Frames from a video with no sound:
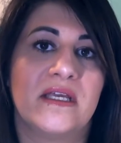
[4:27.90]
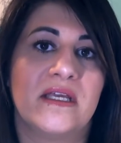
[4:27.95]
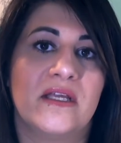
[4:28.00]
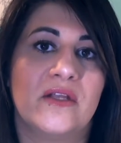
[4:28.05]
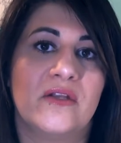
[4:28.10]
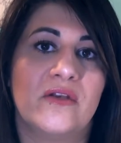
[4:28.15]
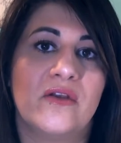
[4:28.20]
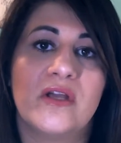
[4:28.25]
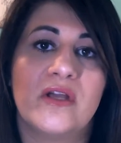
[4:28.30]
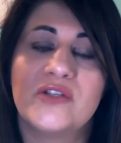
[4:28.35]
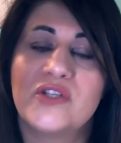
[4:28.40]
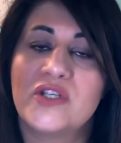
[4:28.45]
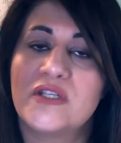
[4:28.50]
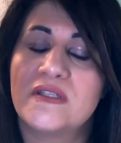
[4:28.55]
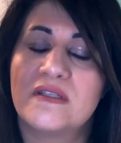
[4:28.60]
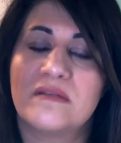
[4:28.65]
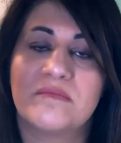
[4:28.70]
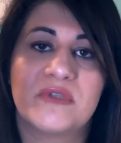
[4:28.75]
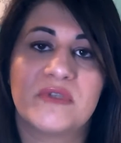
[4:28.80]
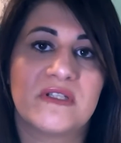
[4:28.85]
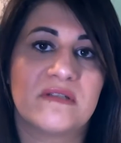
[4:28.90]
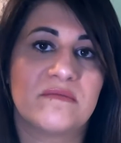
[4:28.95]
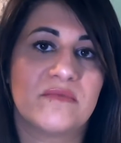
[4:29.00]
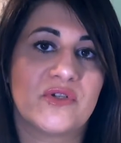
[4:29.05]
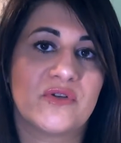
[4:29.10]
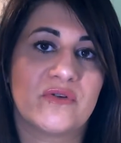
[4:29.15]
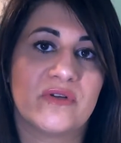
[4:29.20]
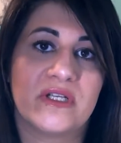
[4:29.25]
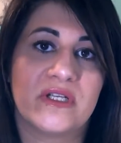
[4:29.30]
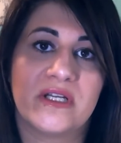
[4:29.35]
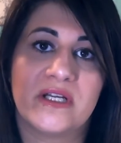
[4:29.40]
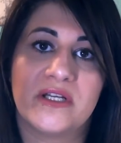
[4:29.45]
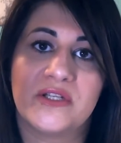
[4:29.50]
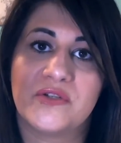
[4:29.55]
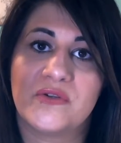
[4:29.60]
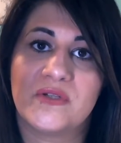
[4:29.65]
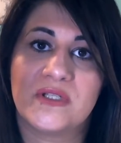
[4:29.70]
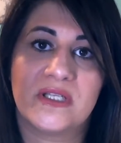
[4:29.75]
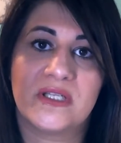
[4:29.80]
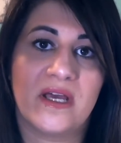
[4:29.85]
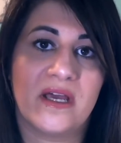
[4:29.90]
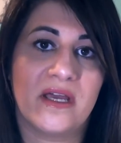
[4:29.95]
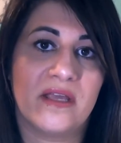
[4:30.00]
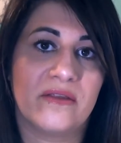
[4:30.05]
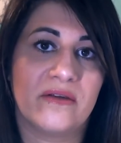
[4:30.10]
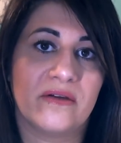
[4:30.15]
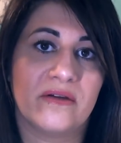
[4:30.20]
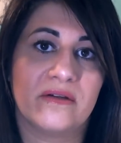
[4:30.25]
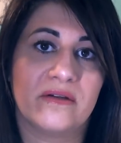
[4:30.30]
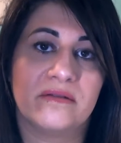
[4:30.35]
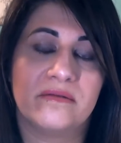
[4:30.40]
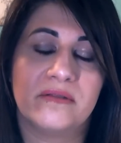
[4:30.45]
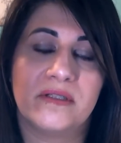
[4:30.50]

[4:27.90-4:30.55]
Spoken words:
Not just in Muslim majority countries either.